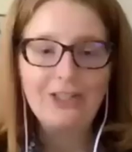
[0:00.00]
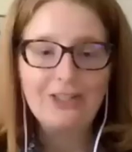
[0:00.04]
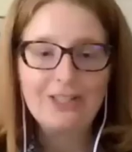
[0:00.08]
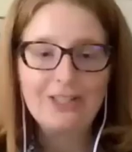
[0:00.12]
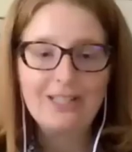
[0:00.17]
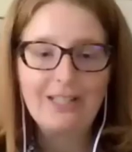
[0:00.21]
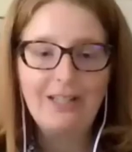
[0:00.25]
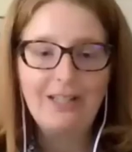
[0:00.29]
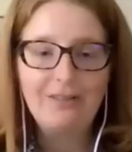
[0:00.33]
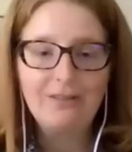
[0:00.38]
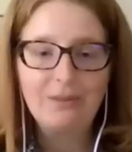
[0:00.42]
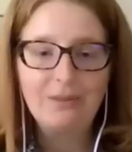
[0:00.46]

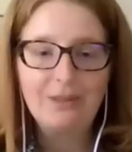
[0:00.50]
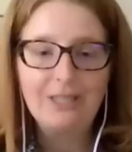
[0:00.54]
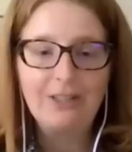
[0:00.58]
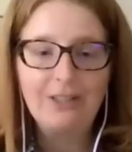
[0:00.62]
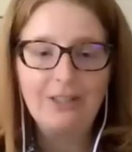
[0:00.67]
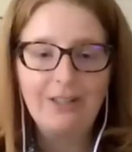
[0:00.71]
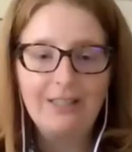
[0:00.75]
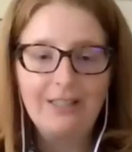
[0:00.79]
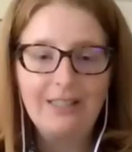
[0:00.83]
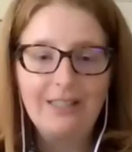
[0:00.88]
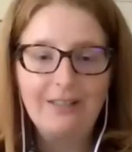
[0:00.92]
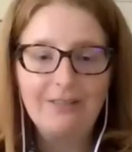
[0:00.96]
yourself when
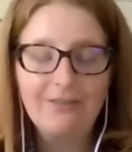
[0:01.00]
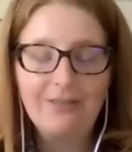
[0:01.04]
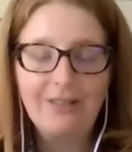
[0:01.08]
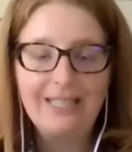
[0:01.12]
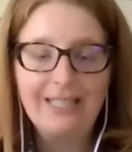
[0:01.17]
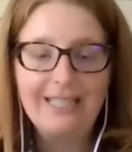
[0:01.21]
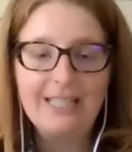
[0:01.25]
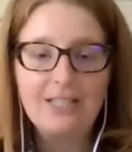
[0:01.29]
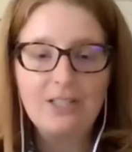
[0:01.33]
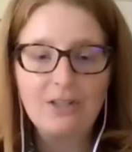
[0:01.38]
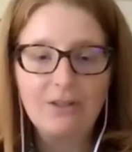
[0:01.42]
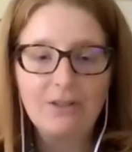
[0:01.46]
you're on the
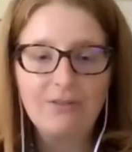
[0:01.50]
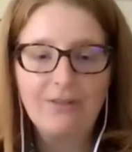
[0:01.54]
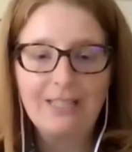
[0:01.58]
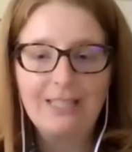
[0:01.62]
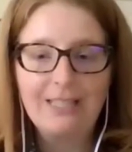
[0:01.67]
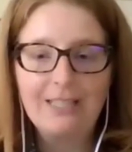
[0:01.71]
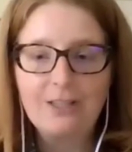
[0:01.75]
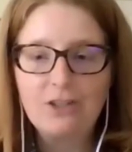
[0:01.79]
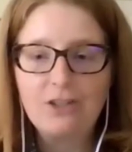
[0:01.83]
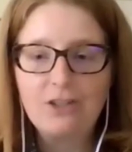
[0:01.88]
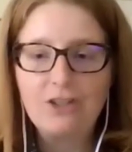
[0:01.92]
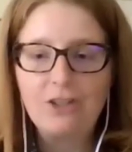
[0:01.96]
financial
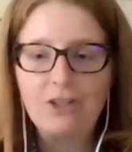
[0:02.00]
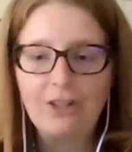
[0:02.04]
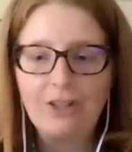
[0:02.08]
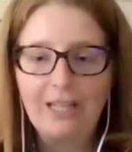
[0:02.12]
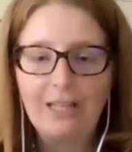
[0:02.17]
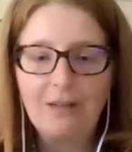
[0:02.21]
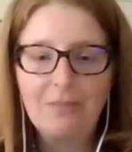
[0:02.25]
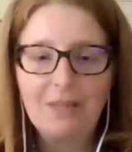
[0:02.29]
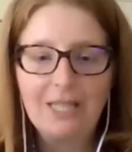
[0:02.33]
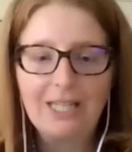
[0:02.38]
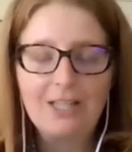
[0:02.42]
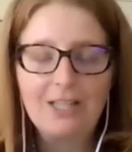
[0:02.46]
fitness
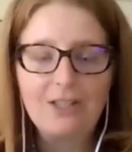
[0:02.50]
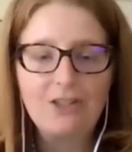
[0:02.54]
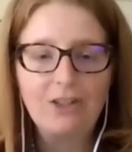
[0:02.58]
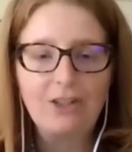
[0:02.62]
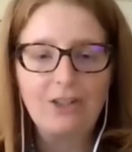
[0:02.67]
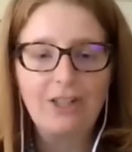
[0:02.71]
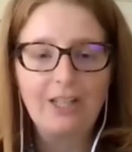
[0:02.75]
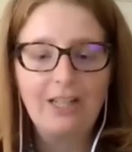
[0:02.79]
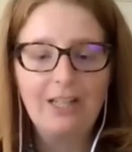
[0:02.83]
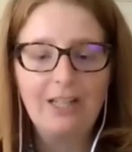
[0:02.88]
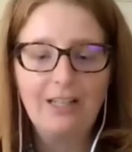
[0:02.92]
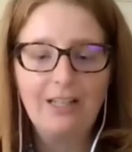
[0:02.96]
journey because
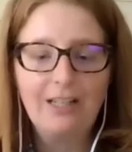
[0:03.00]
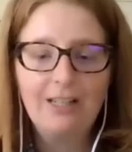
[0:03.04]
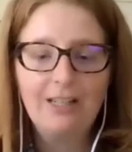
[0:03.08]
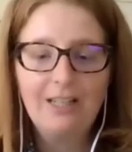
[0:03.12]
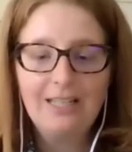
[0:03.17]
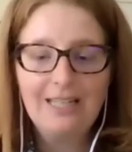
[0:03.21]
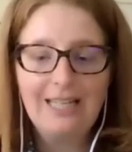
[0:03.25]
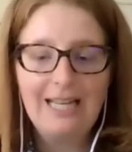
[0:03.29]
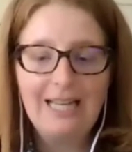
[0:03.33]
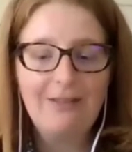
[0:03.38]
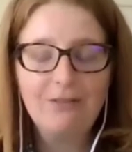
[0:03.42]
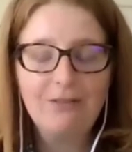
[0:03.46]
you're going to
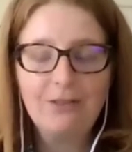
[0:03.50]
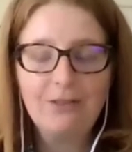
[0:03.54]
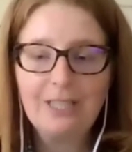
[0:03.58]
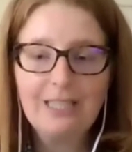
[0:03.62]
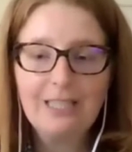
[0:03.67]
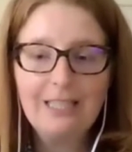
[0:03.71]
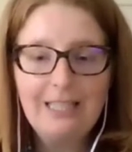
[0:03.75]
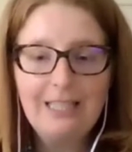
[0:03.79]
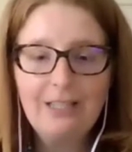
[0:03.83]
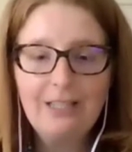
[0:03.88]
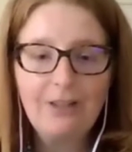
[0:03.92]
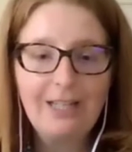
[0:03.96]
have
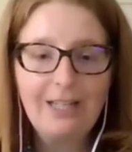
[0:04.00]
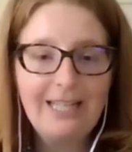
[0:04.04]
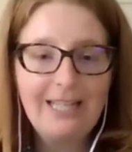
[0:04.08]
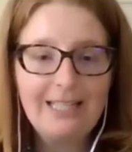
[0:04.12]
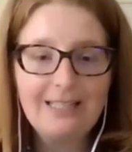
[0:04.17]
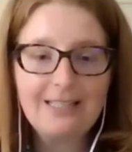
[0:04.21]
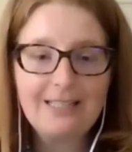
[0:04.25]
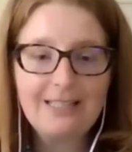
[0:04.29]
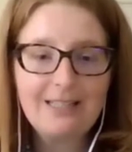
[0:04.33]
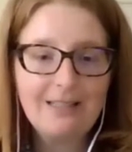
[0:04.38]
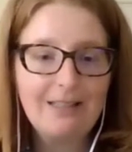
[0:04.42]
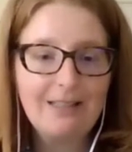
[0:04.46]
really
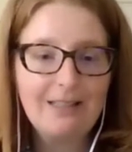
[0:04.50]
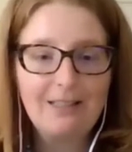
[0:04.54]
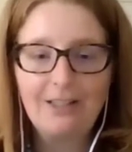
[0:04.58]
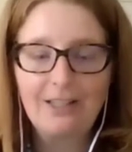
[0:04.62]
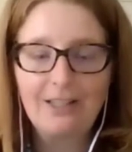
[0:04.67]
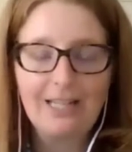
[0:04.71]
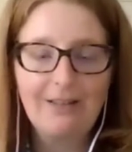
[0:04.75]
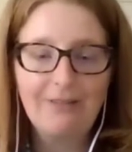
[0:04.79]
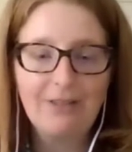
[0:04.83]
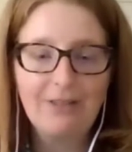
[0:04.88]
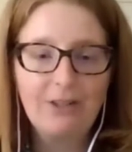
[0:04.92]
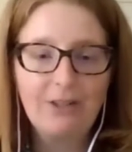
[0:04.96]
great you're
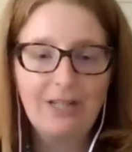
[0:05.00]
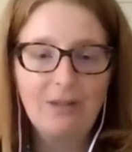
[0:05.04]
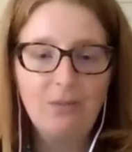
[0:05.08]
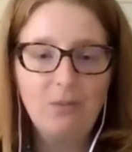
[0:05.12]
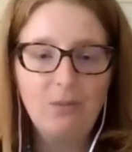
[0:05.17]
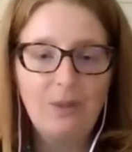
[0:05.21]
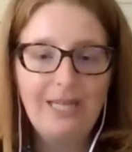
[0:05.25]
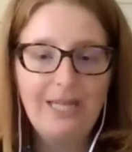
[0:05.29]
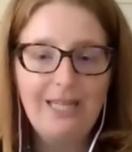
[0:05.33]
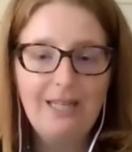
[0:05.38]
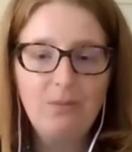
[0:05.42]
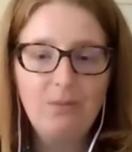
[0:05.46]
going to have a great
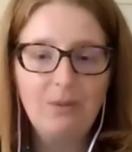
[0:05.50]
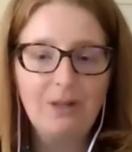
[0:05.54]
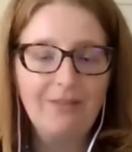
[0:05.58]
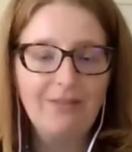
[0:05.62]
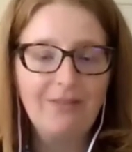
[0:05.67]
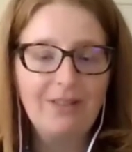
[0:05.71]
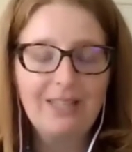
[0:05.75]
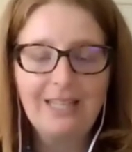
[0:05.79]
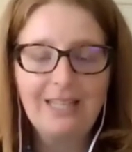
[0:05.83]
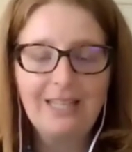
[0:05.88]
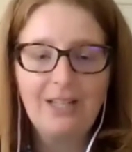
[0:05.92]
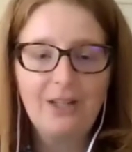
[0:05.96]
week where
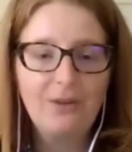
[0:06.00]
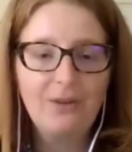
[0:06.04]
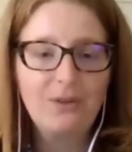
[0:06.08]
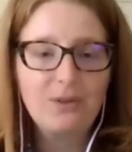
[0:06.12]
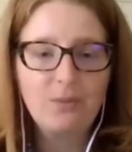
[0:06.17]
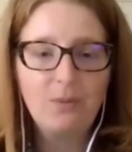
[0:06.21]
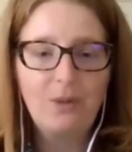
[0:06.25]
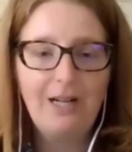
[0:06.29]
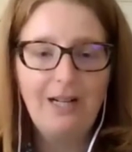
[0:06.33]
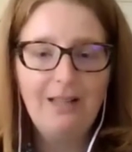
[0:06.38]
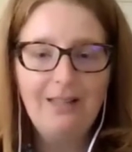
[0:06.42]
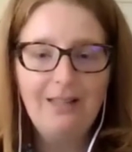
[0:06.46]
everything
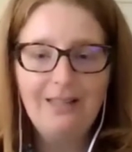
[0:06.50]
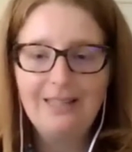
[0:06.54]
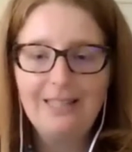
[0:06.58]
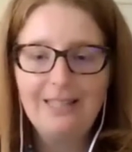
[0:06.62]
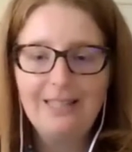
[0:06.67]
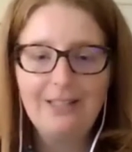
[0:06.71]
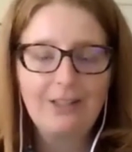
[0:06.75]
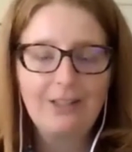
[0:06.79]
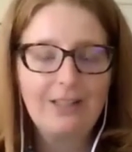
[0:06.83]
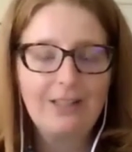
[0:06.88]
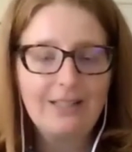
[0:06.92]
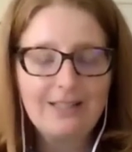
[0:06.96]
goes well and
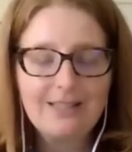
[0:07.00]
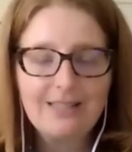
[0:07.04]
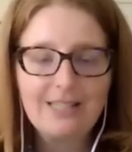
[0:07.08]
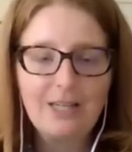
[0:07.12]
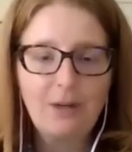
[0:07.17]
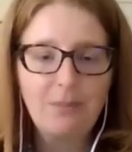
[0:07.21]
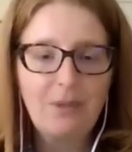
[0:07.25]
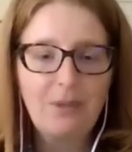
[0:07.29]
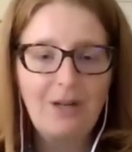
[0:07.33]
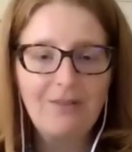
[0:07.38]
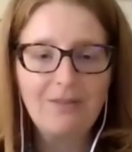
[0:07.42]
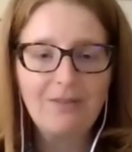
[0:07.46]
then you're going to
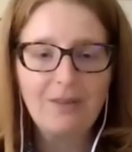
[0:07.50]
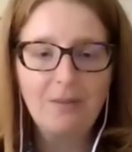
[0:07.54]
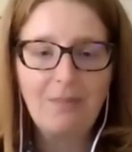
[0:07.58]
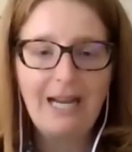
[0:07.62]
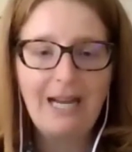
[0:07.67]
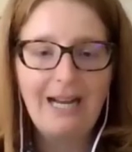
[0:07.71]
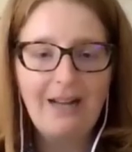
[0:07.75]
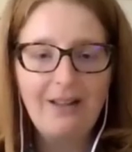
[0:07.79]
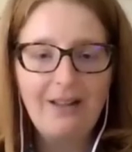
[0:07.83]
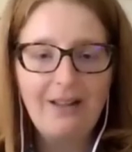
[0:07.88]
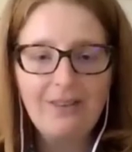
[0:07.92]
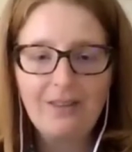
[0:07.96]
step off the
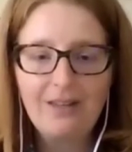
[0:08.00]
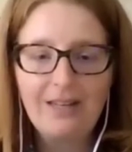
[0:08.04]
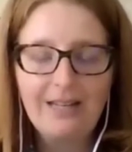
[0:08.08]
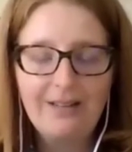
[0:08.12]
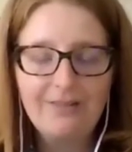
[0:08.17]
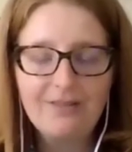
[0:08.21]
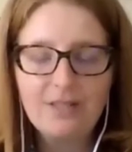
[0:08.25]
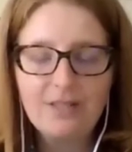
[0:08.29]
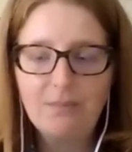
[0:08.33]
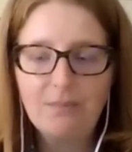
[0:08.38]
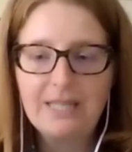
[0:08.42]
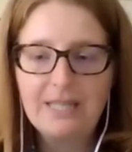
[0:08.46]
path and
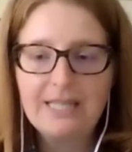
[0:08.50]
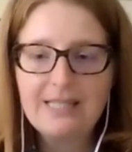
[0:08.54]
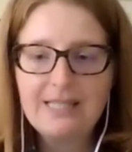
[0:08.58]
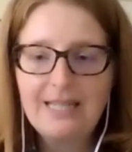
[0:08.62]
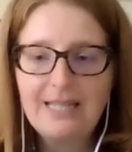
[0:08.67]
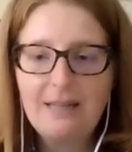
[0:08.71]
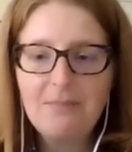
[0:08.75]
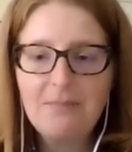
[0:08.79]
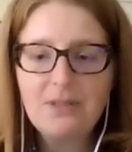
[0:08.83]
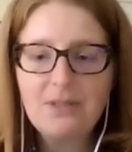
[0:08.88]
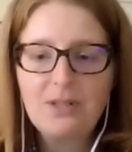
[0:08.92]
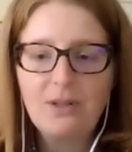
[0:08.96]
have some
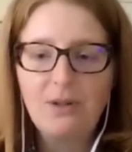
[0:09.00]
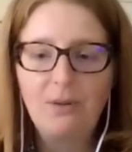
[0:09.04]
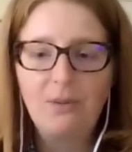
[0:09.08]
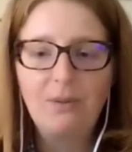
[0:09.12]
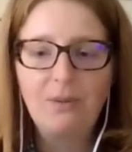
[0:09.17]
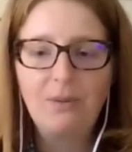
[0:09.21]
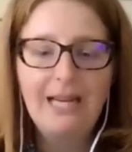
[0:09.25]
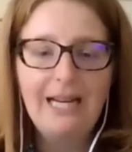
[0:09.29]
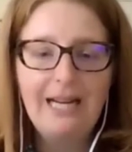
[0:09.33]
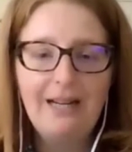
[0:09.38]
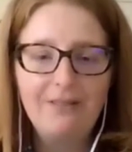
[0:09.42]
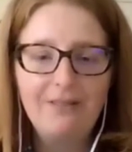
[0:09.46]
missteps so
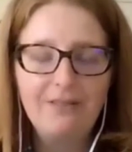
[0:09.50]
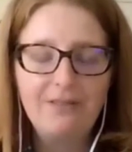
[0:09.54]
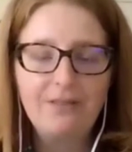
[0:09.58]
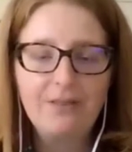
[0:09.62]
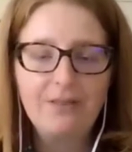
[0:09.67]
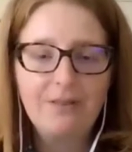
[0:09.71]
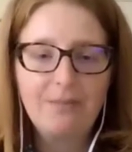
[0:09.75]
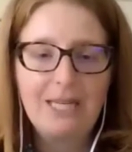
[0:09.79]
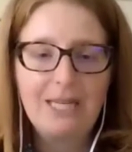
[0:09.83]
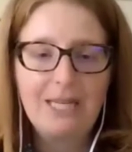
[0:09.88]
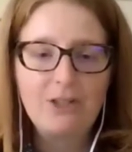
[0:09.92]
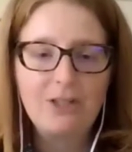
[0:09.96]
have
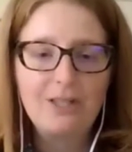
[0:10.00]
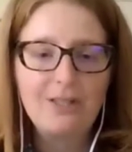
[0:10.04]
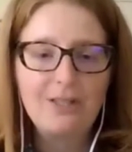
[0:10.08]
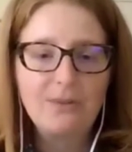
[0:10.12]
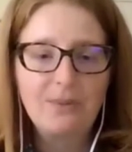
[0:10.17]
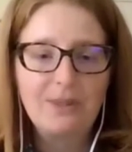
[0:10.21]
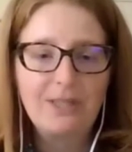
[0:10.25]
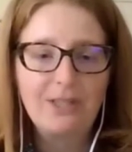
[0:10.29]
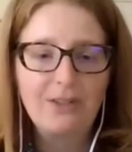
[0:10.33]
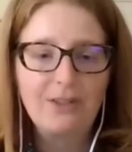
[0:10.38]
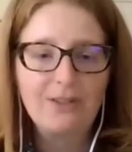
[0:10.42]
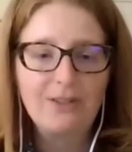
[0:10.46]
patience
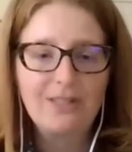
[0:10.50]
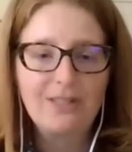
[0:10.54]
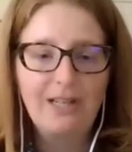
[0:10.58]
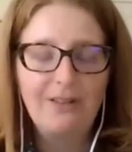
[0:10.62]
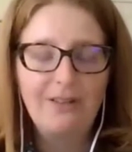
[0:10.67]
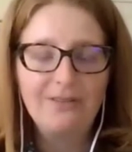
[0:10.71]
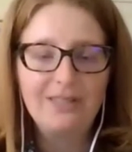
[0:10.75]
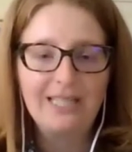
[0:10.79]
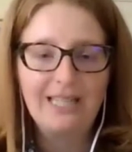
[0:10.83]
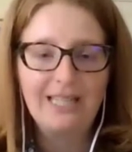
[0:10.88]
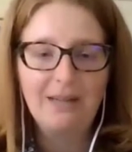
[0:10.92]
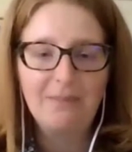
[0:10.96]
with
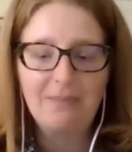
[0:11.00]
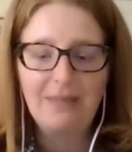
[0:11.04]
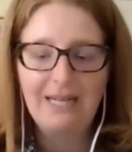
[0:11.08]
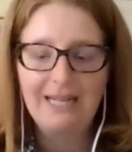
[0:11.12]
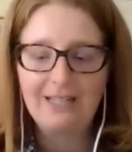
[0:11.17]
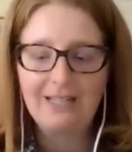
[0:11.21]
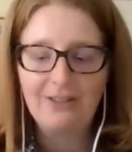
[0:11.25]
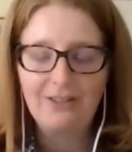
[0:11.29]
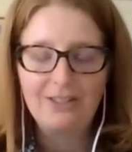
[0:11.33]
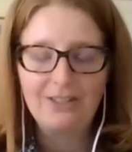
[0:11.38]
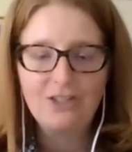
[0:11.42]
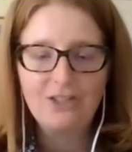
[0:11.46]
yourself to get
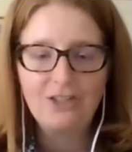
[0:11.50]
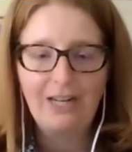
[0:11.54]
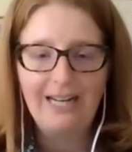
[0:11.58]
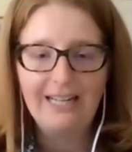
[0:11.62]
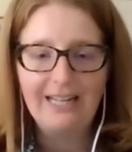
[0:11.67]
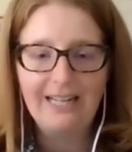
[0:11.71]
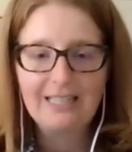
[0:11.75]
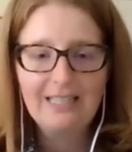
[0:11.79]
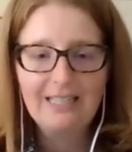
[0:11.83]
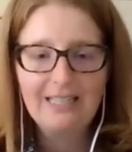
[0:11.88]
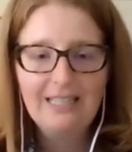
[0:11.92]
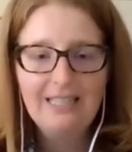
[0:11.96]
back on
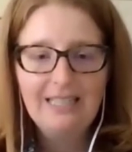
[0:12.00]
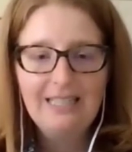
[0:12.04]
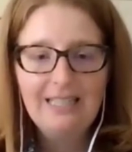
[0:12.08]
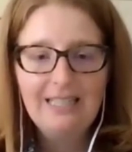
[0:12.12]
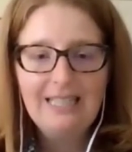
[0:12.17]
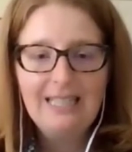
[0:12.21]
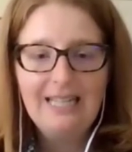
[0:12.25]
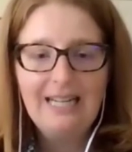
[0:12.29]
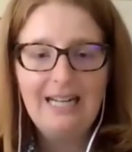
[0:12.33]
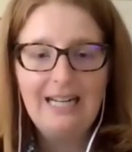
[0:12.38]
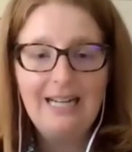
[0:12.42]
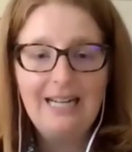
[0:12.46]
track
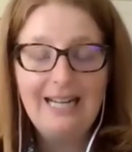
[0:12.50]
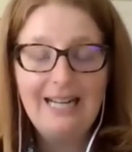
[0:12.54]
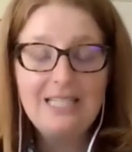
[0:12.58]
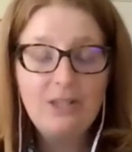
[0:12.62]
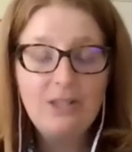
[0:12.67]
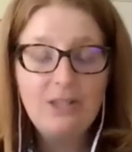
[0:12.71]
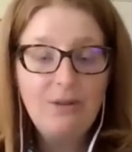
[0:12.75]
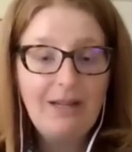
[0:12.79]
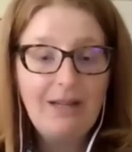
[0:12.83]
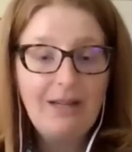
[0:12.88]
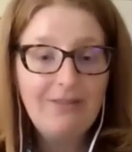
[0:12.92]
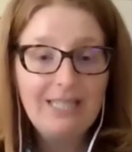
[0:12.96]
uh, i
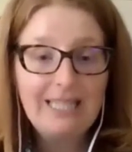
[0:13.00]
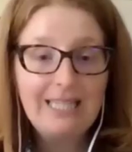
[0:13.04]
do have